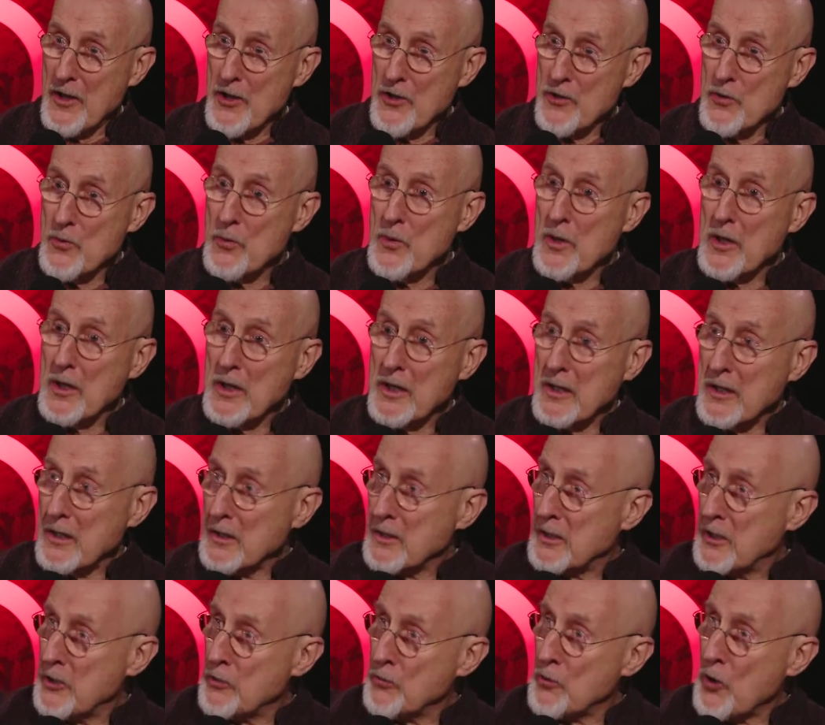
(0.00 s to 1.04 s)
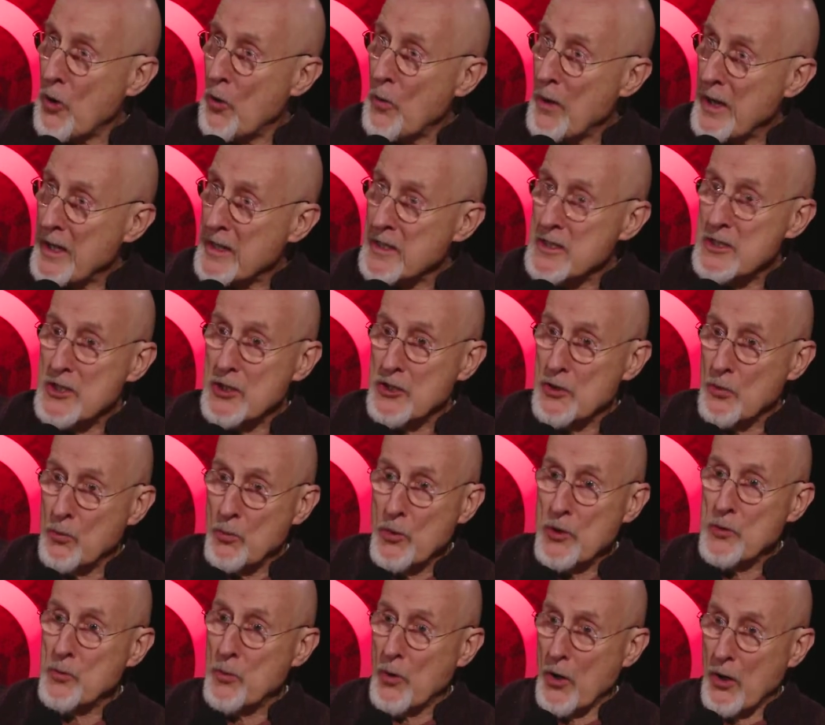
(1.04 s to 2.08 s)
You really you go into the
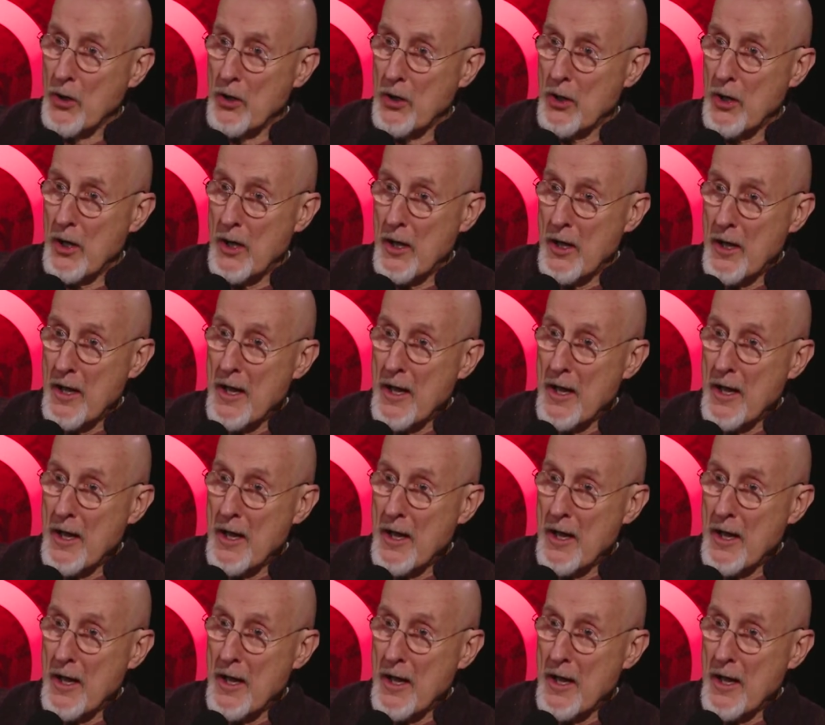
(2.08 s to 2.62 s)
woodwork